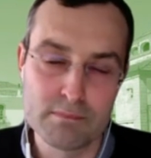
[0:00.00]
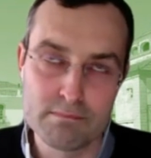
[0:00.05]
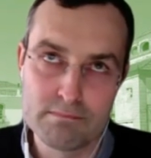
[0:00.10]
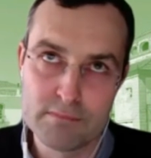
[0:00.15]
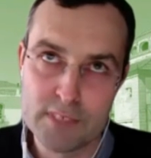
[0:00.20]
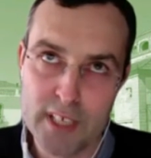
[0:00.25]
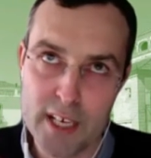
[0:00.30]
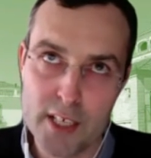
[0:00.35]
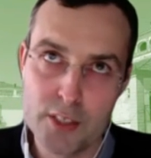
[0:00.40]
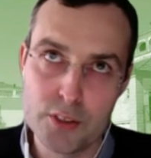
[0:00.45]

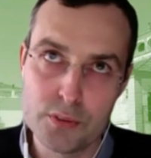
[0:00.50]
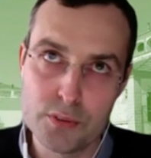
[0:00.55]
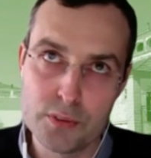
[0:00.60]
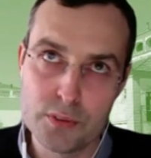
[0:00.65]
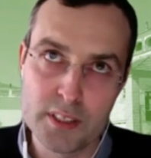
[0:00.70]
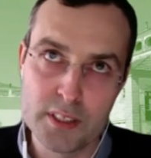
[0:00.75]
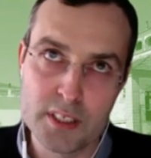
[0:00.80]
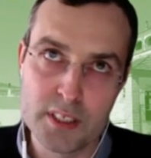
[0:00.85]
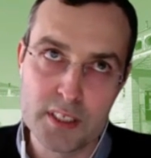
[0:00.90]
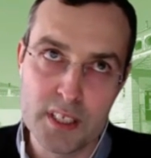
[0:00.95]
try to
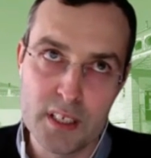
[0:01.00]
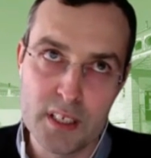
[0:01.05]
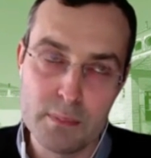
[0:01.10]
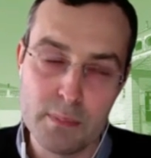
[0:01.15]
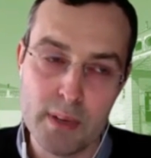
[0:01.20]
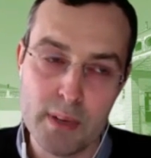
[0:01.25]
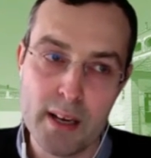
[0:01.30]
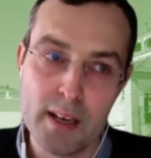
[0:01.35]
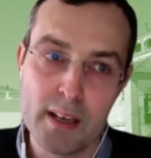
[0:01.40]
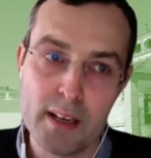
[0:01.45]
understand
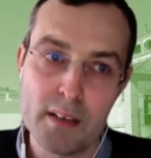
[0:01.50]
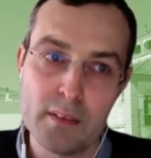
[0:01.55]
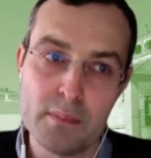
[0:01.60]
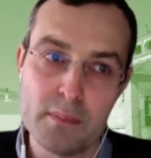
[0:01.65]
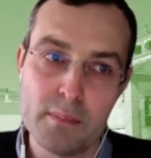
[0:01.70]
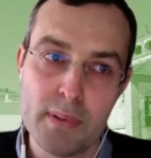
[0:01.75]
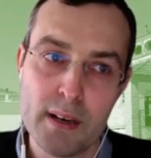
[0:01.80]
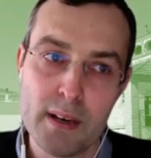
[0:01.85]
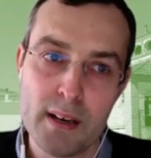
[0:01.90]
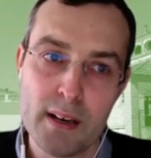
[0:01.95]
by
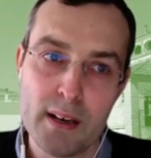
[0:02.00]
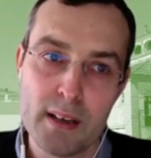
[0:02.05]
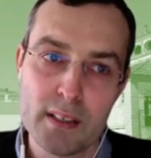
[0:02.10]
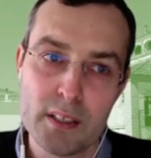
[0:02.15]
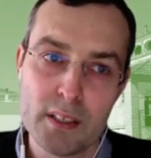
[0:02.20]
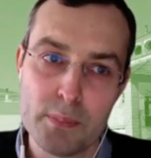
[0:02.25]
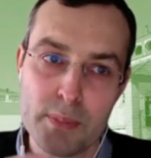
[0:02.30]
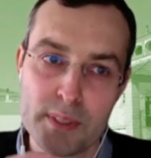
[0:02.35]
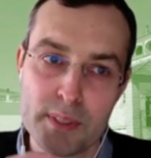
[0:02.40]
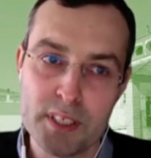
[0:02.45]

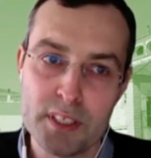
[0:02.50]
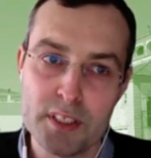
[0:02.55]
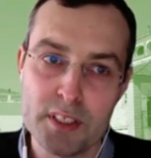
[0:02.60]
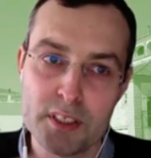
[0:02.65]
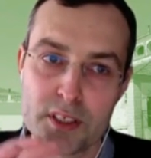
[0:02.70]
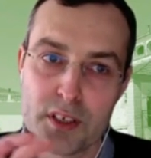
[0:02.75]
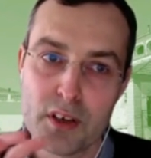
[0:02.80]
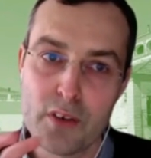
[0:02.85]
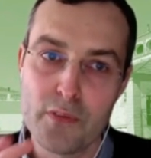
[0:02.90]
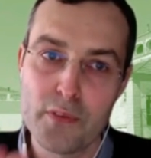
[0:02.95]
the
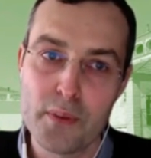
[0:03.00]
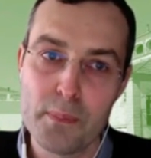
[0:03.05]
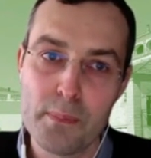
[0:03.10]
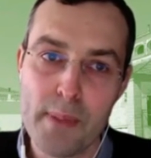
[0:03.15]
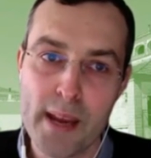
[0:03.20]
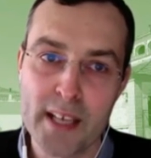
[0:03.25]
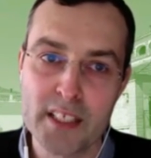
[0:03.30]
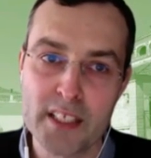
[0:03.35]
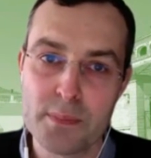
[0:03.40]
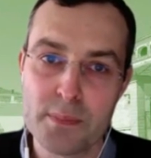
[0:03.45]
percentage of
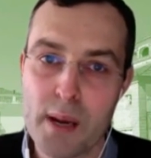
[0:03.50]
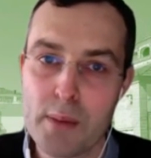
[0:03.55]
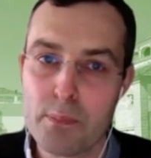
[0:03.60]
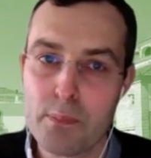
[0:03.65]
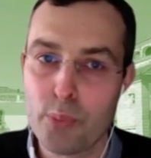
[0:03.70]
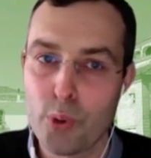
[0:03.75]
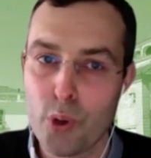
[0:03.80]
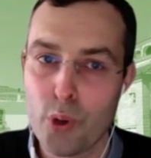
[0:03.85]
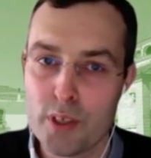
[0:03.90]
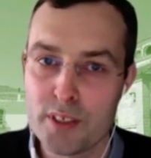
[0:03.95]
impacts by
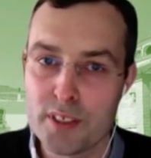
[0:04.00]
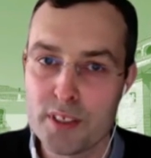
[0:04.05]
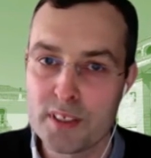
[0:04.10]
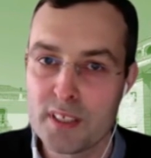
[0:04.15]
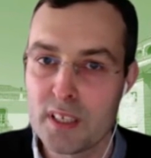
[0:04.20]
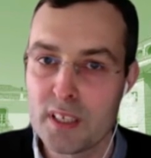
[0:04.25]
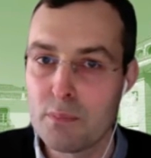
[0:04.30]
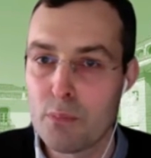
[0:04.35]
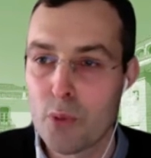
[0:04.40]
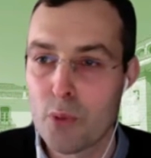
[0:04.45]
process
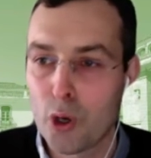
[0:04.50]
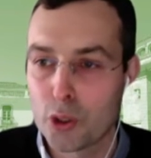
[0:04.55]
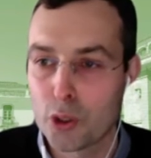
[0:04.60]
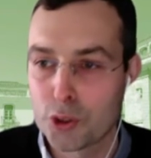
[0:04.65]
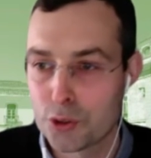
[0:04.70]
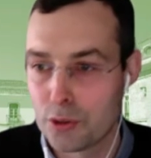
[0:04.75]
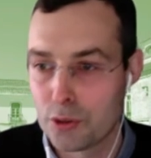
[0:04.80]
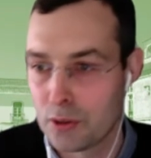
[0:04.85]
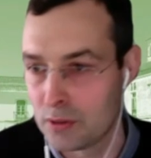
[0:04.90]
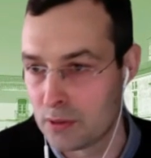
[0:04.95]
and
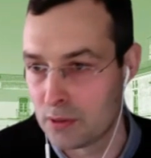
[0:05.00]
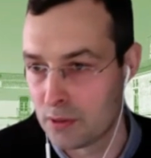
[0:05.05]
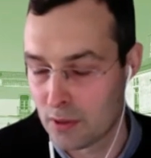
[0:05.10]
module